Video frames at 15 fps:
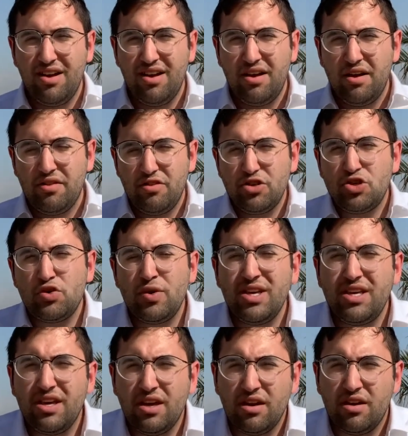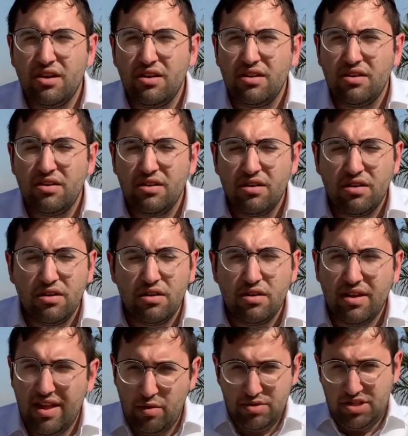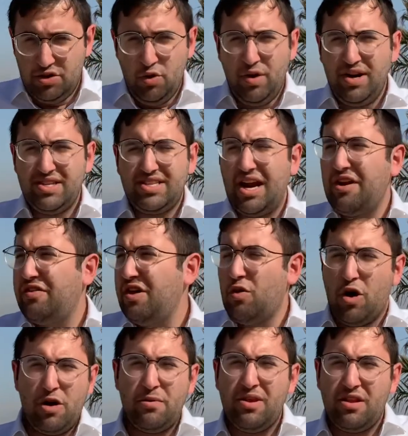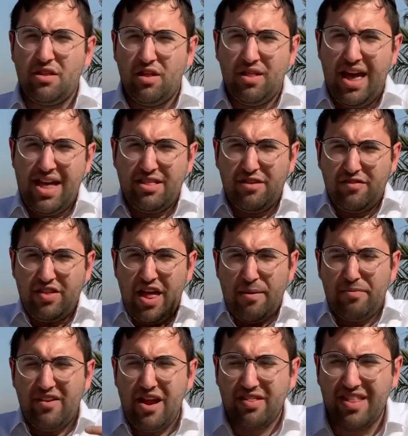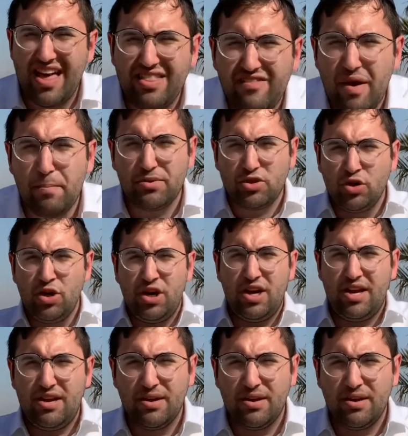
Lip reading: They're shrinking. That was the new and exciting thing. What do you mean? The land of opportunity.